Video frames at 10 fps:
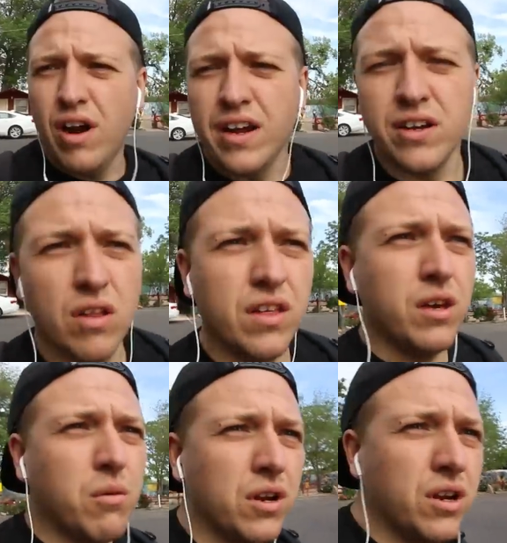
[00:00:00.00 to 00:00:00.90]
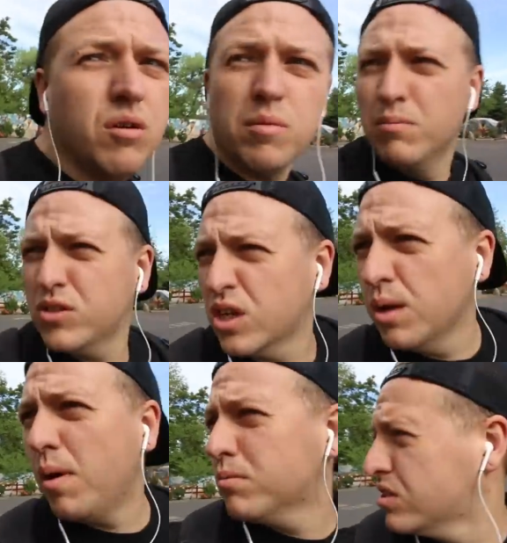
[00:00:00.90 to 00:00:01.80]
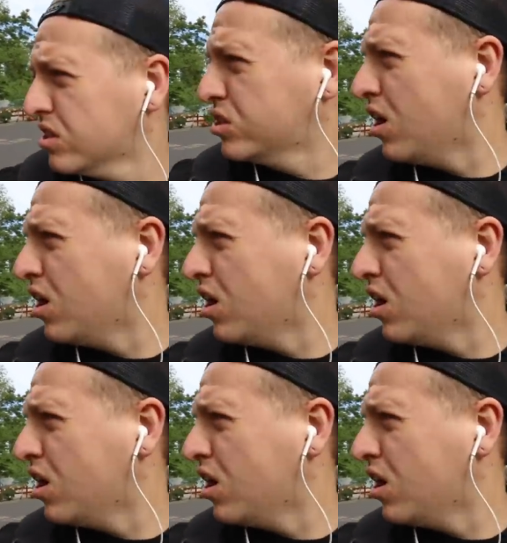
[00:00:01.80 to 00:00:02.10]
Right, not that you want to know, but I'm just going to pop to the